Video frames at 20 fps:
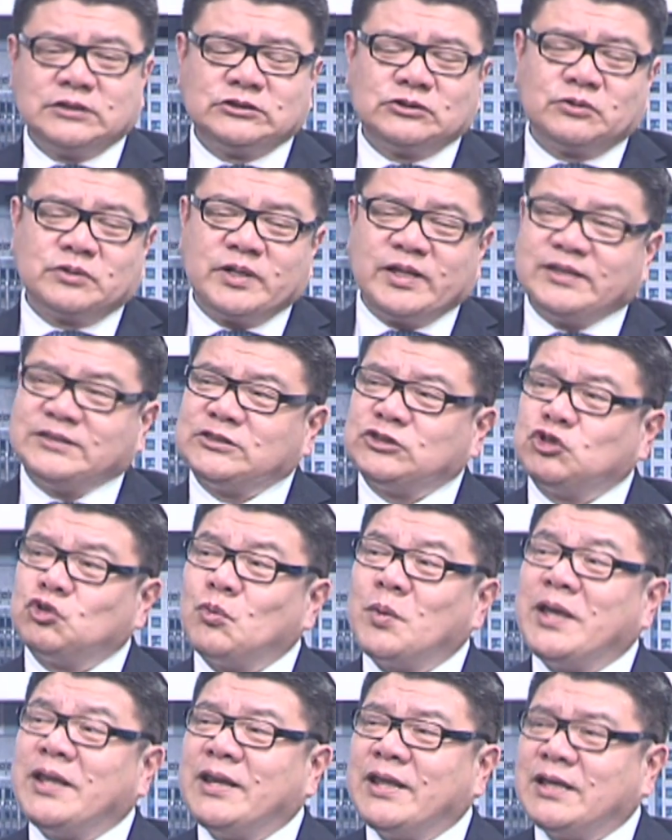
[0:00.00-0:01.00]
So this
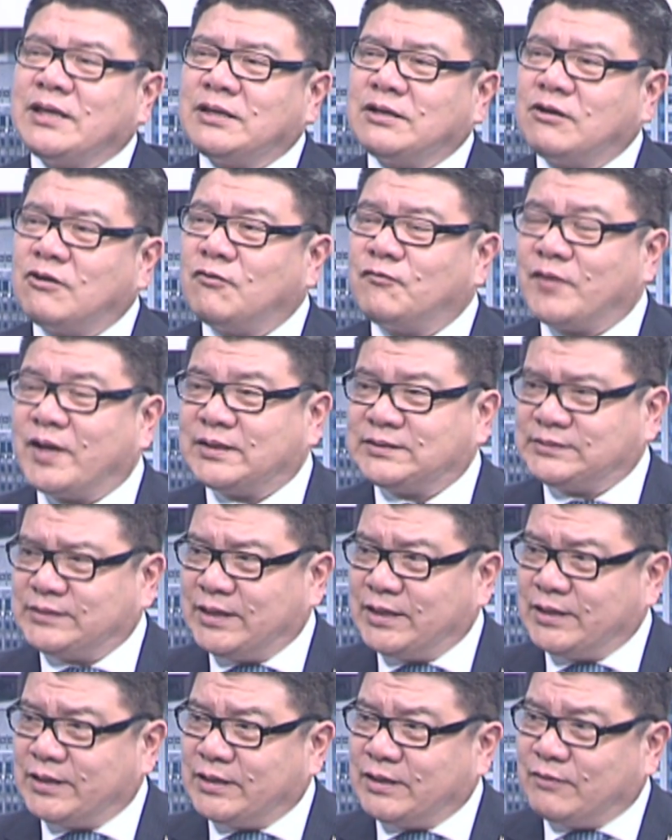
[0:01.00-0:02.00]
twinning of
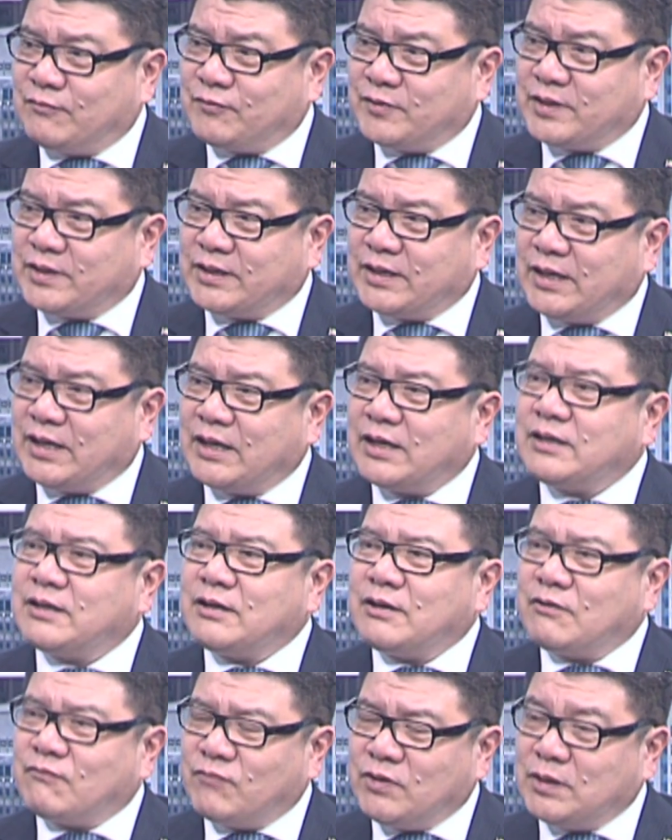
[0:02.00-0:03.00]
ASEAN and Africa
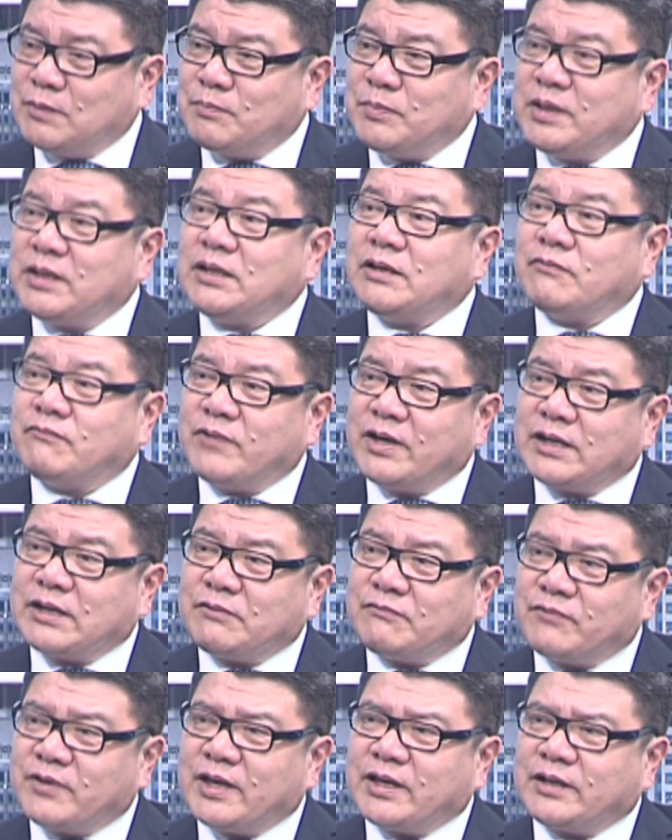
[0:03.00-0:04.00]
will build a
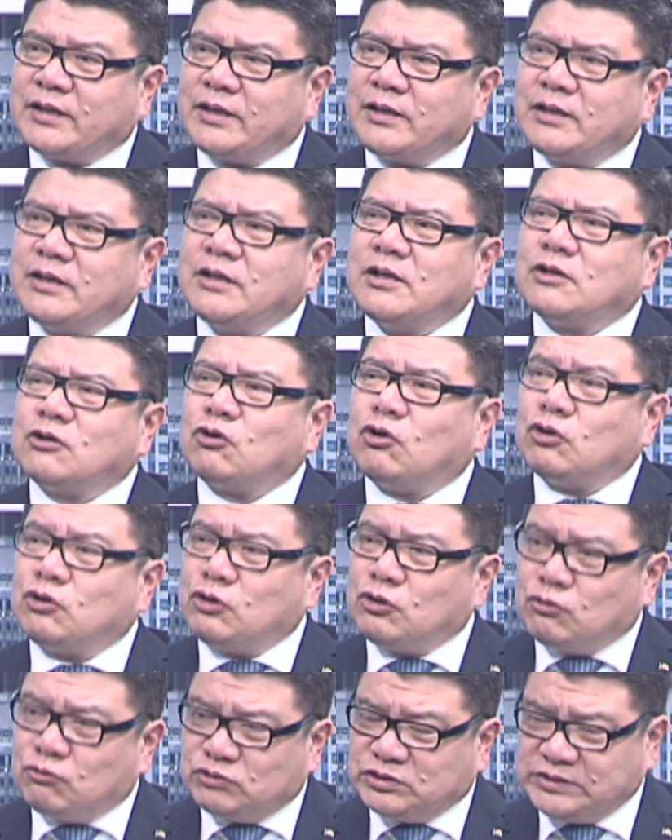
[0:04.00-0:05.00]
very, very
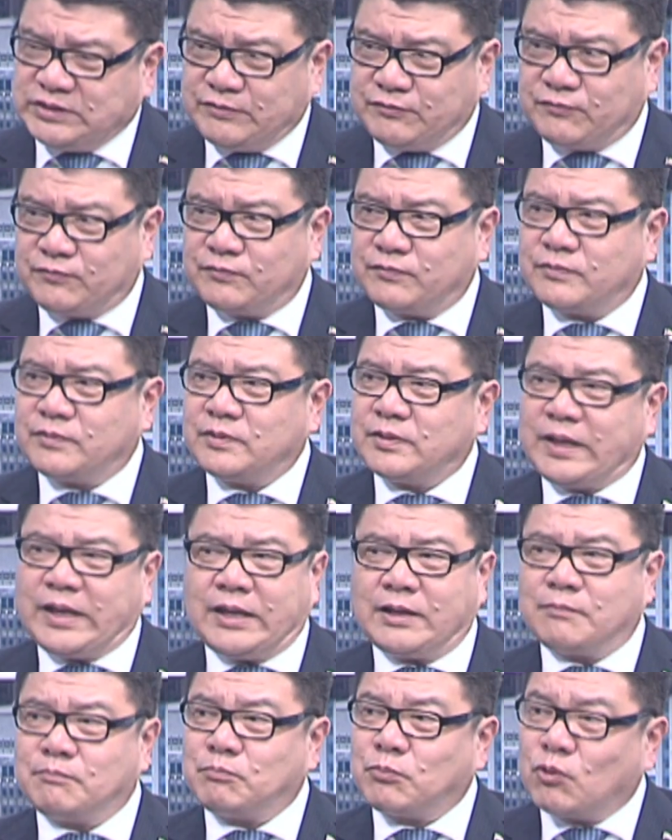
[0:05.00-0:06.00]
conducive
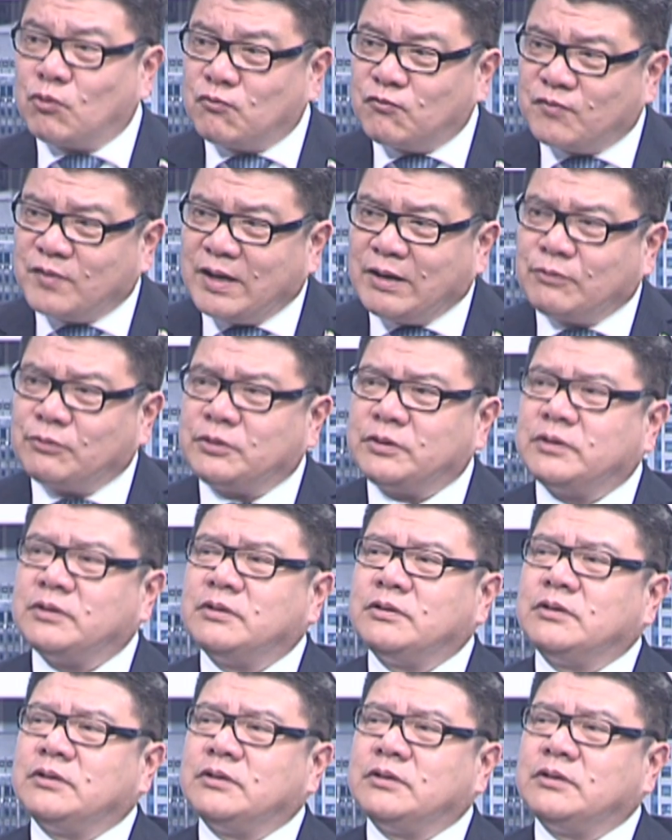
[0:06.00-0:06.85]
and profound